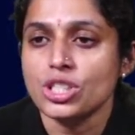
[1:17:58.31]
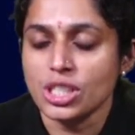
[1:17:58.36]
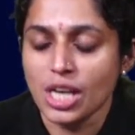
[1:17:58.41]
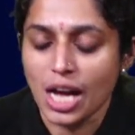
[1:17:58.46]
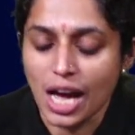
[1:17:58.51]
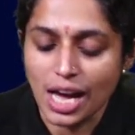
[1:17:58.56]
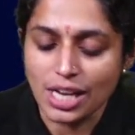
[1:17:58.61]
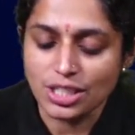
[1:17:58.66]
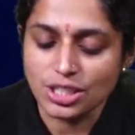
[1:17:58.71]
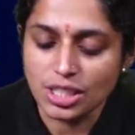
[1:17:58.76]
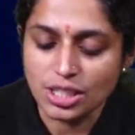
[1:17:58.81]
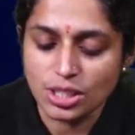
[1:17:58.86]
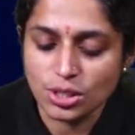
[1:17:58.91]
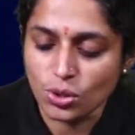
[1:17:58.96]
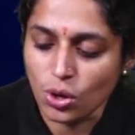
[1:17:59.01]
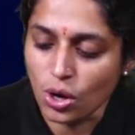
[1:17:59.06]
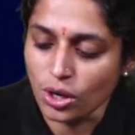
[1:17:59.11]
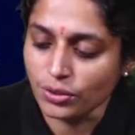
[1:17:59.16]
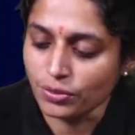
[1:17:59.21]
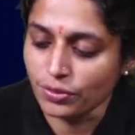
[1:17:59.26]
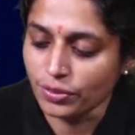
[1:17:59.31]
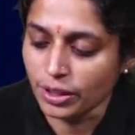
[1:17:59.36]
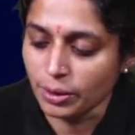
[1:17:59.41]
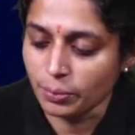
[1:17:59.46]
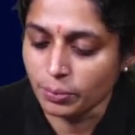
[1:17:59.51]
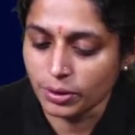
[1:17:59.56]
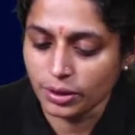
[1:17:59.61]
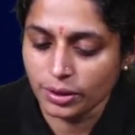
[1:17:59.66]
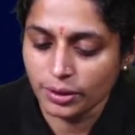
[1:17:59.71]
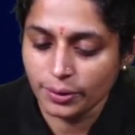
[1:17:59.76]
charge is not
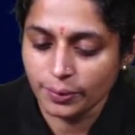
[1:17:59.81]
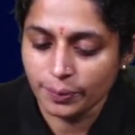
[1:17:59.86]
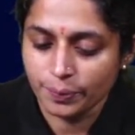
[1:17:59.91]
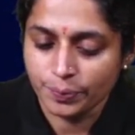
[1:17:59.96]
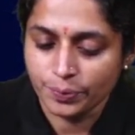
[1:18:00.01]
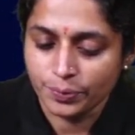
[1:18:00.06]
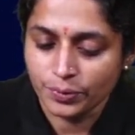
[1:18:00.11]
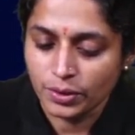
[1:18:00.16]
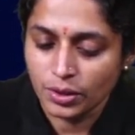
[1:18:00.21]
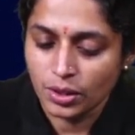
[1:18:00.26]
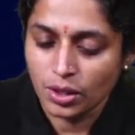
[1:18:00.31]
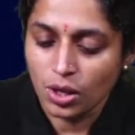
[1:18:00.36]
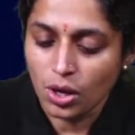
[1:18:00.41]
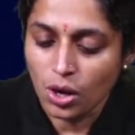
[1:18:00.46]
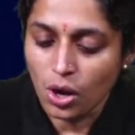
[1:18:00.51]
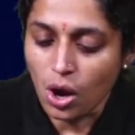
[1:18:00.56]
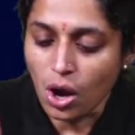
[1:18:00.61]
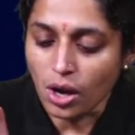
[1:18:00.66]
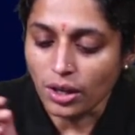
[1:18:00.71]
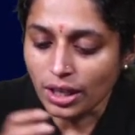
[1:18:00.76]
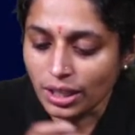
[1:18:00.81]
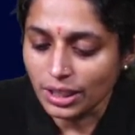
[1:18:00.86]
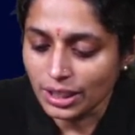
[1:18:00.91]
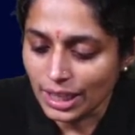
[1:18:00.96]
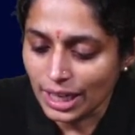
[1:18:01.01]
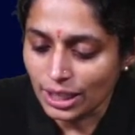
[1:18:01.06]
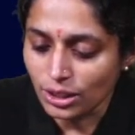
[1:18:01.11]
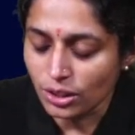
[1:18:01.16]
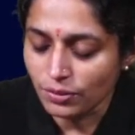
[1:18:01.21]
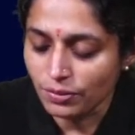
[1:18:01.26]
framed. On
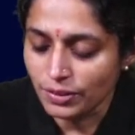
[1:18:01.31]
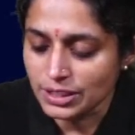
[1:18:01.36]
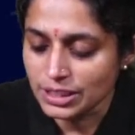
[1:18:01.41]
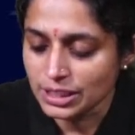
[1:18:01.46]
a date